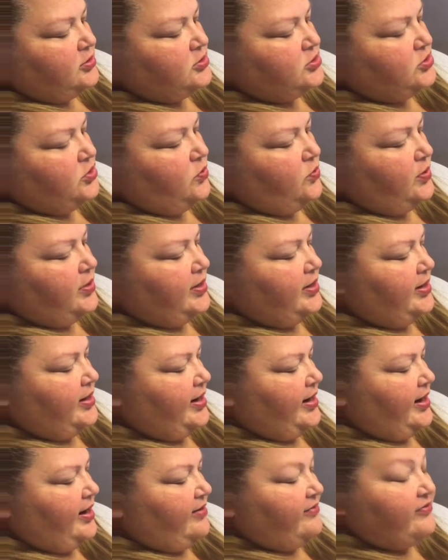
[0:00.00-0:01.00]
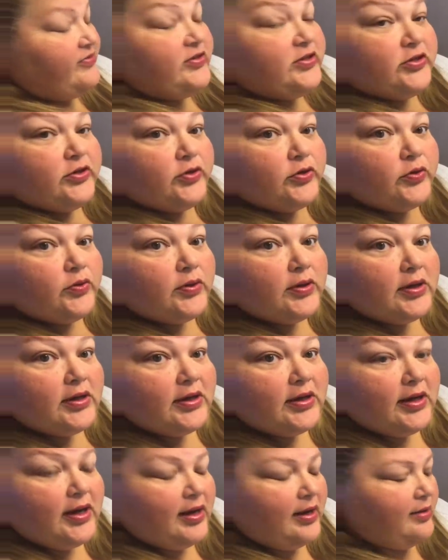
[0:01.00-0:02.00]
so we're gonna have to
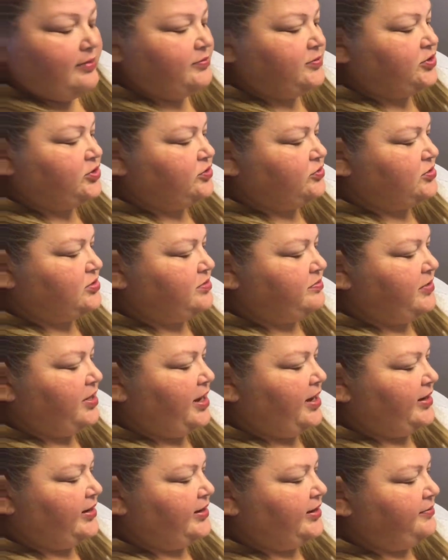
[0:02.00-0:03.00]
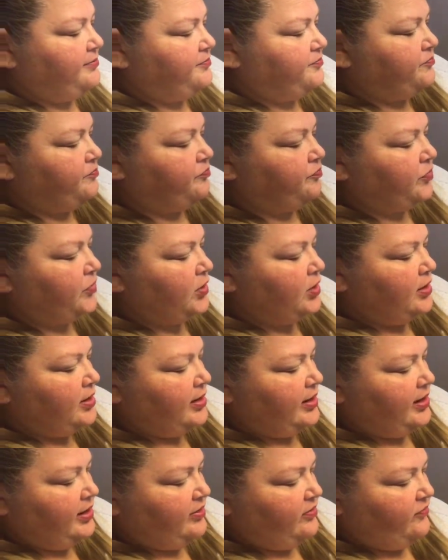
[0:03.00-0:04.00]
um, do some cutting.
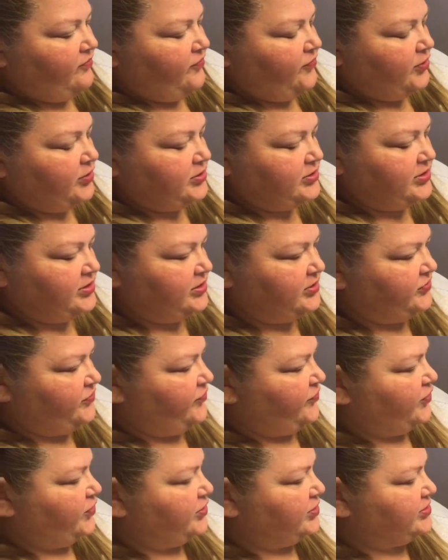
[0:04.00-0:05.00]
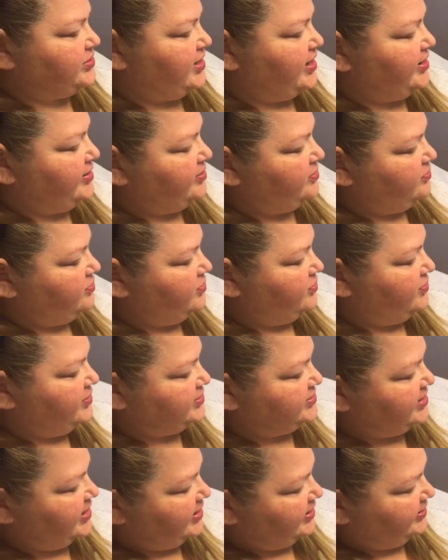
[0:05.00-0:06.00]
And first things first, I don't know
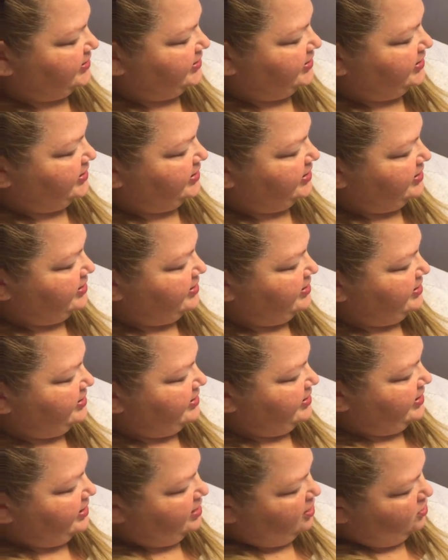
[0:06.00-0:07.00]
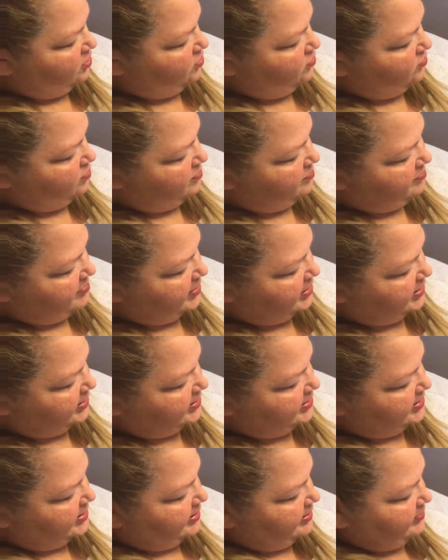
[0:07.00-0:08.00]
exactly how many
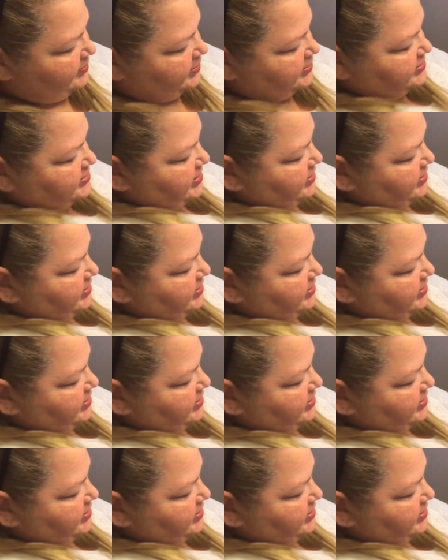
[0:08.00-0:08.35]
diamonds